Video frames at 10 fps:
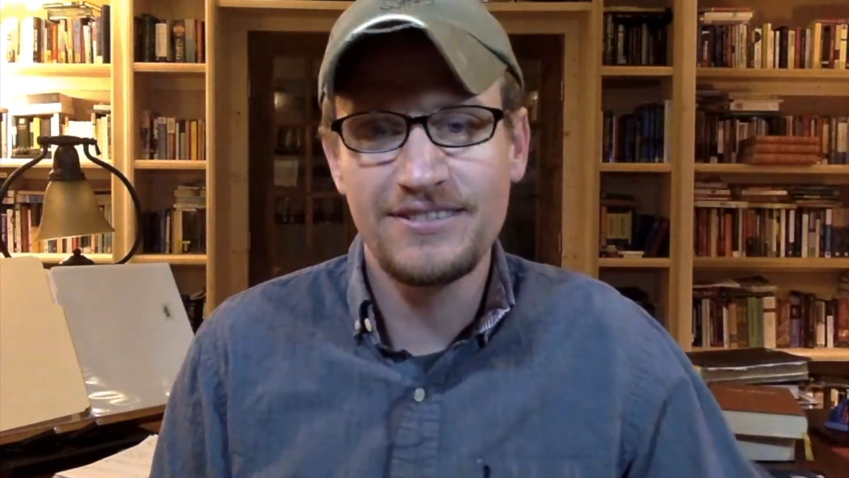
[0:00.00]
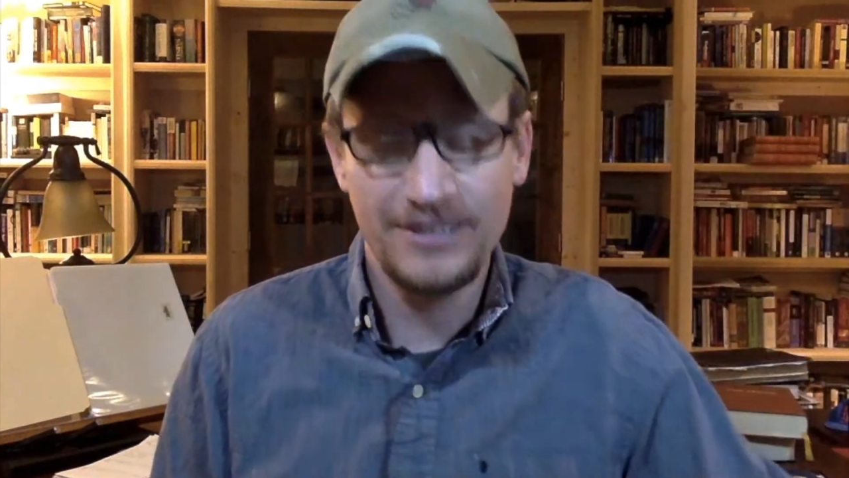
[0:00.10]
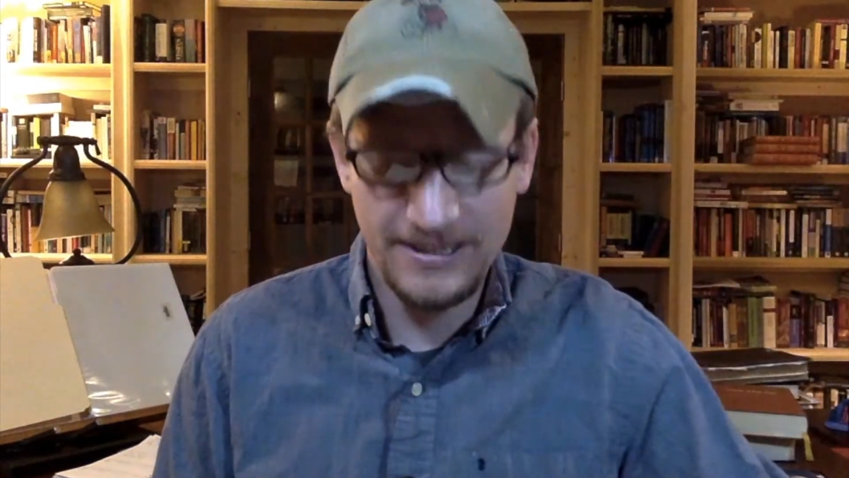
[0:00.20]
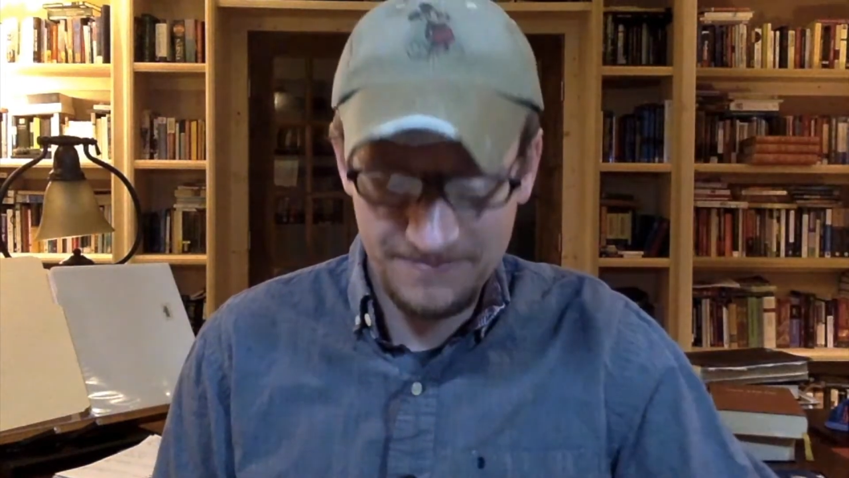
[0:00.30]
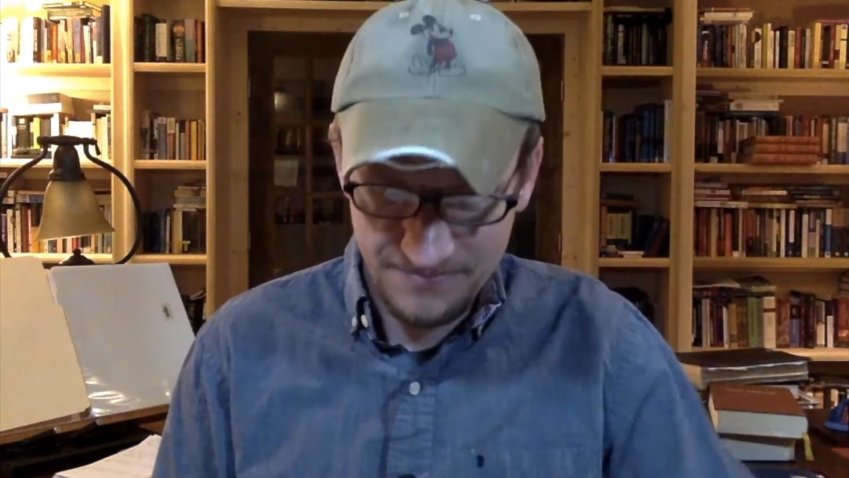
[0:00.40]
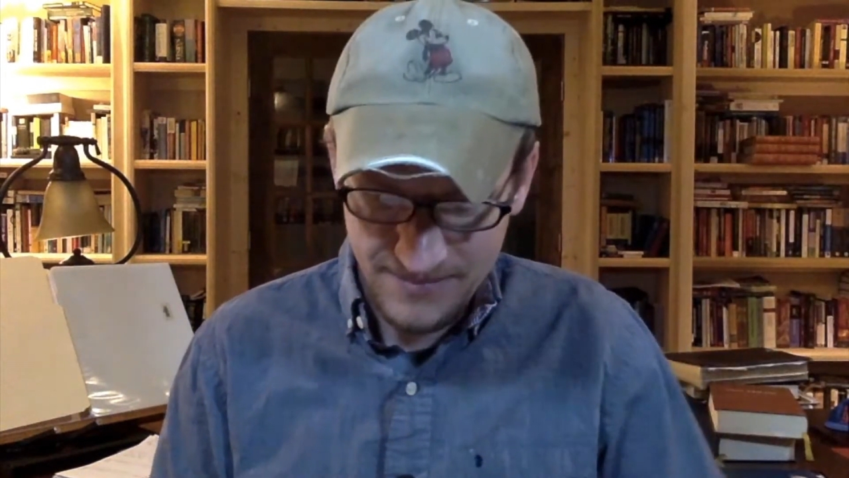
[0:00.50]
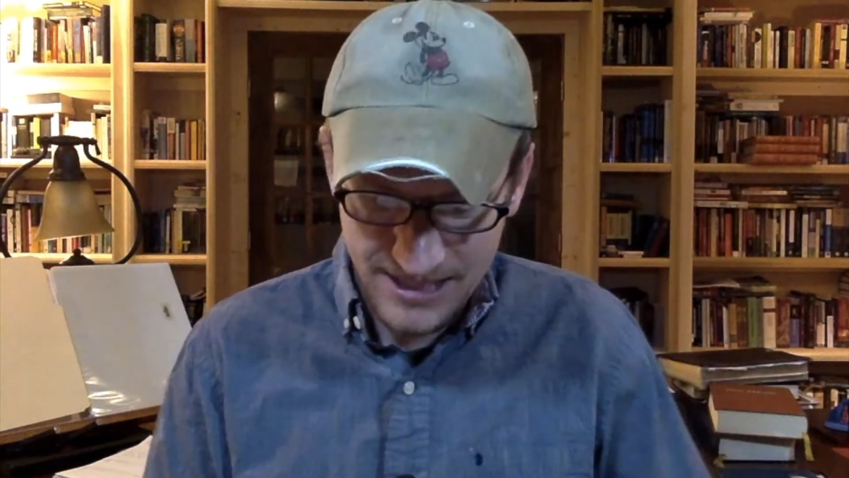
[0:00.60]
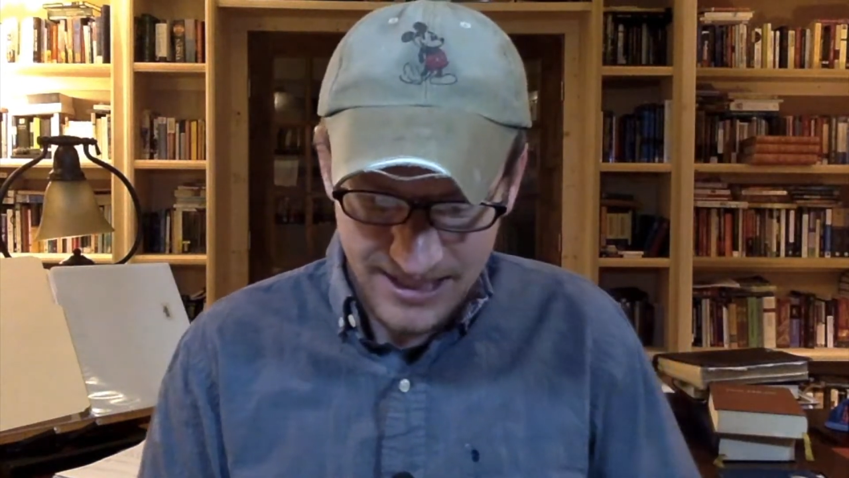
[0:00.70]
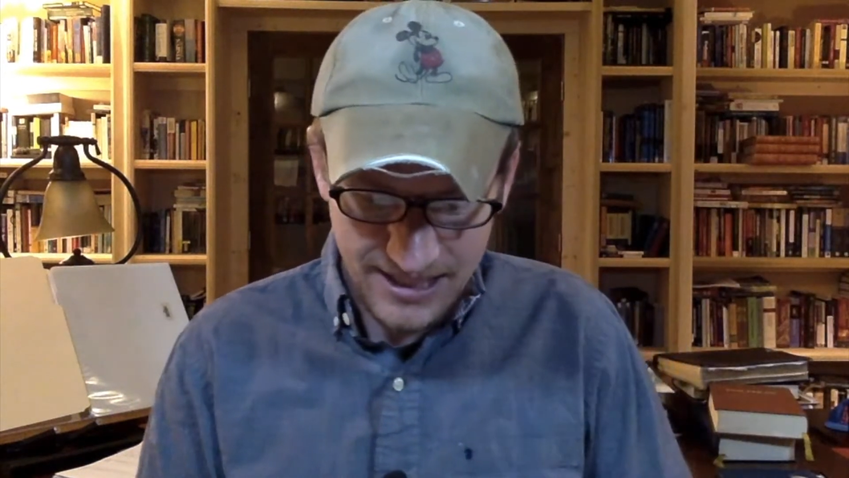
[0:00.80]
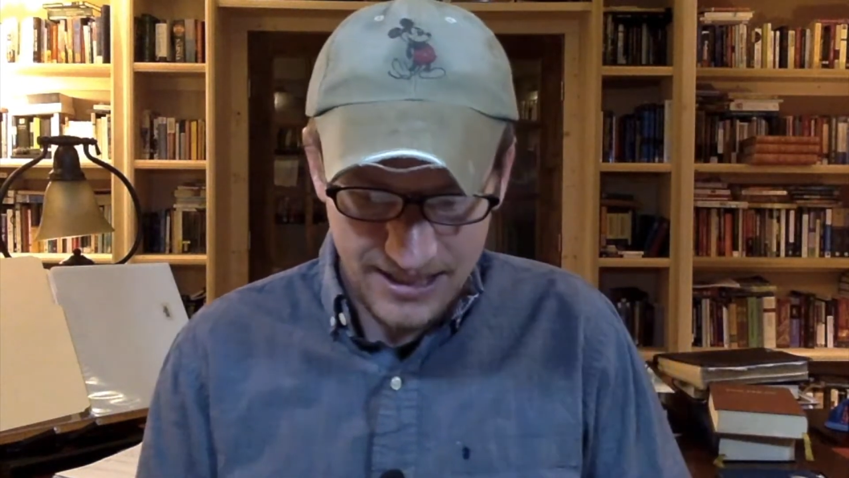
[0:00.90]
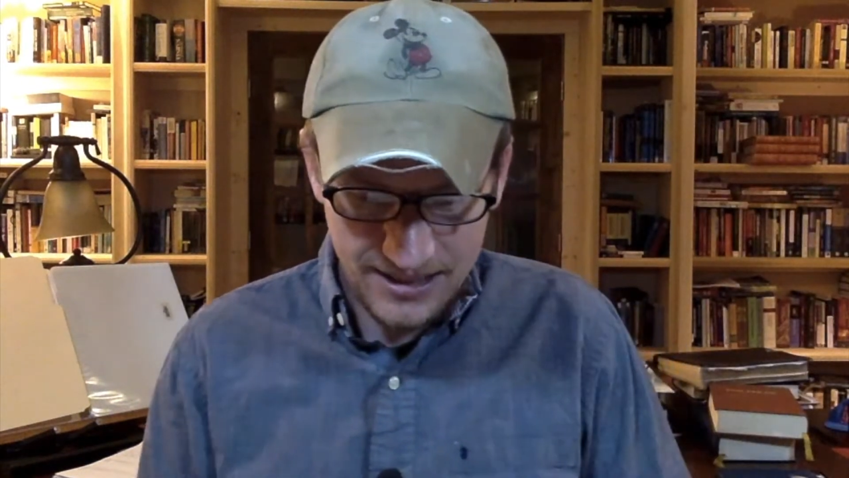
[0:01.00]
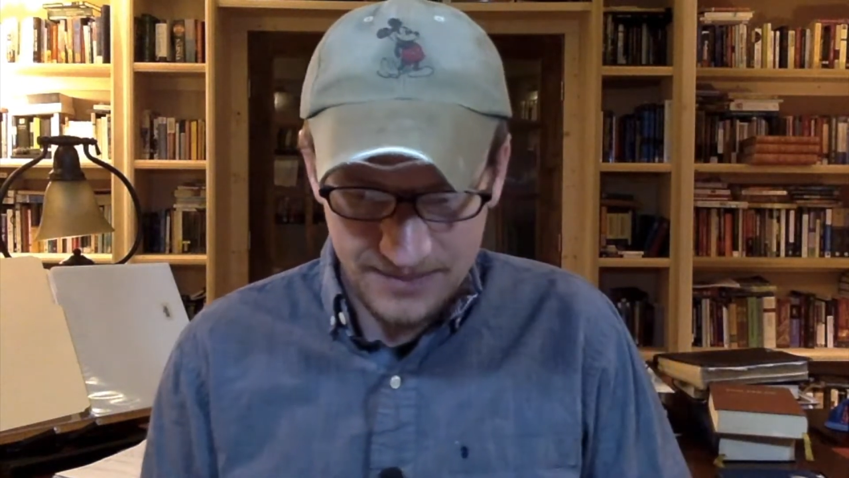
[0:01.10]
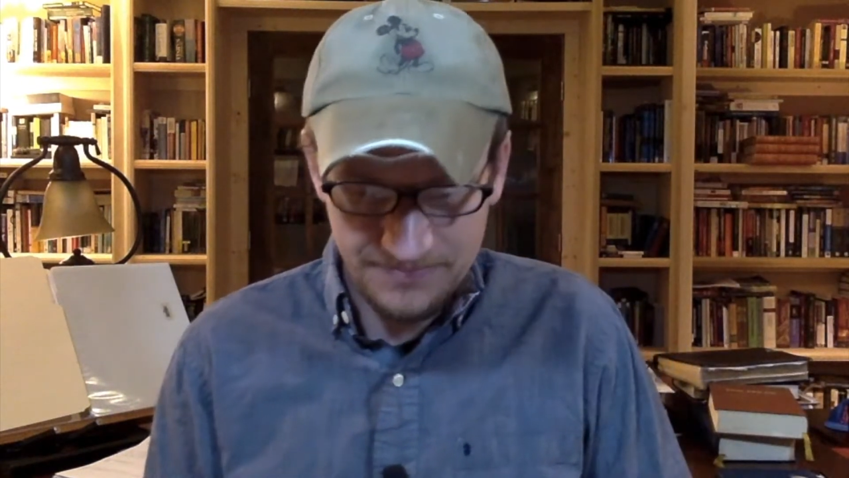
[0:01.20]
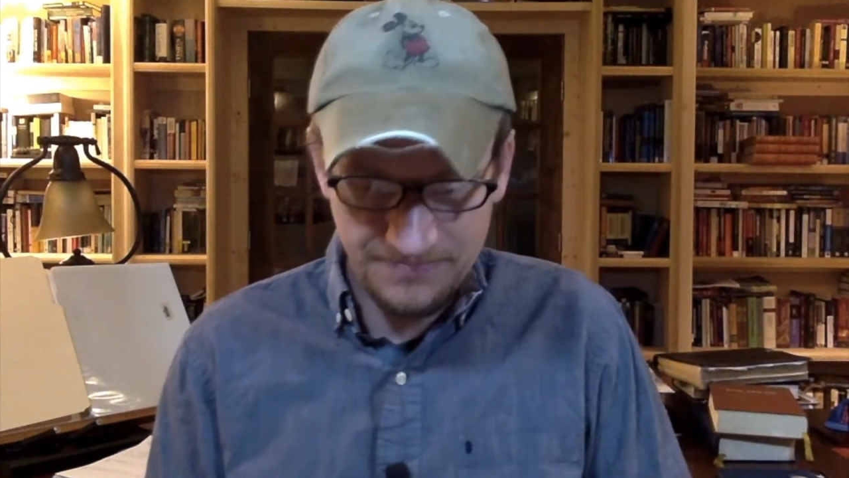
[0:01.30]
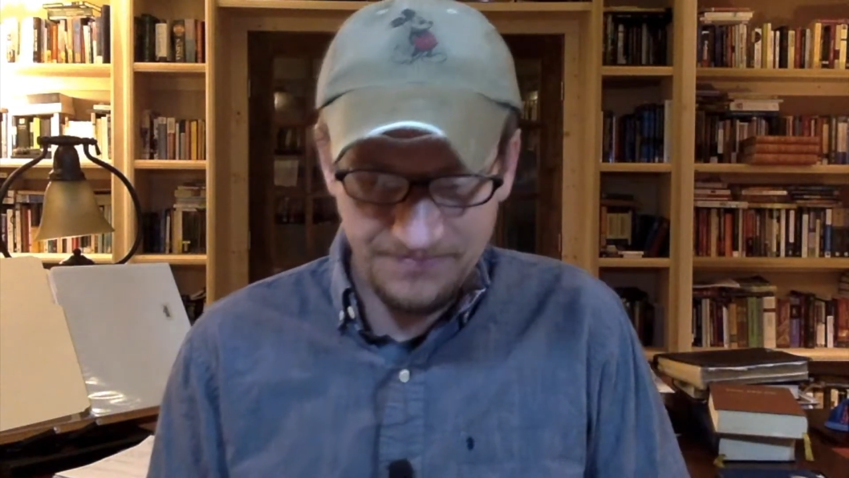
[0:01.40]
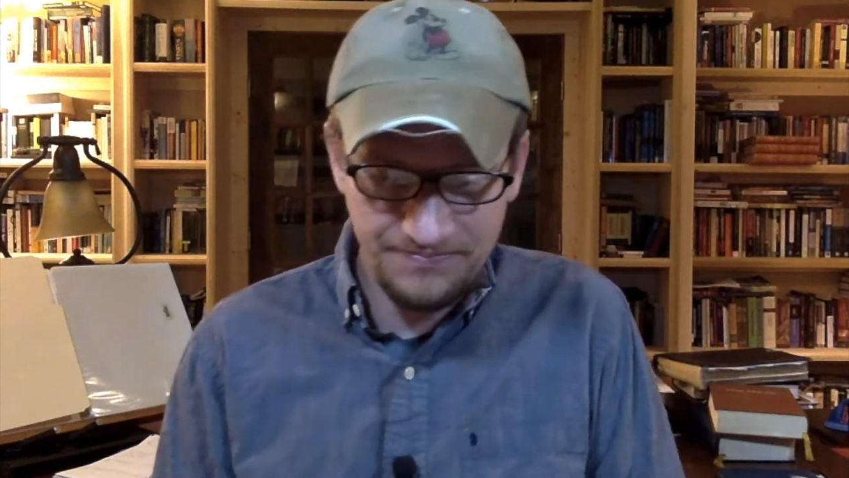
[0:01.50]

okay? Um,